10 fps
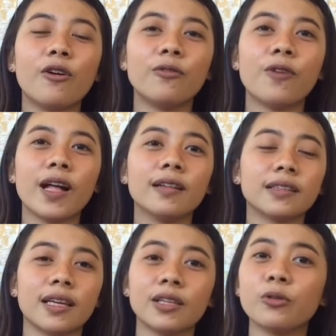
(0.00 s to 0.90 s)
of
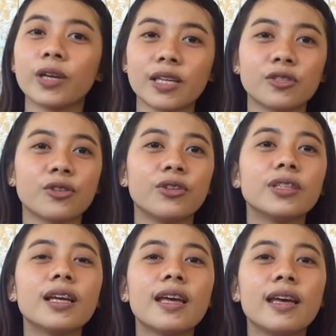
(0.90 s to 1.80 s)
health education.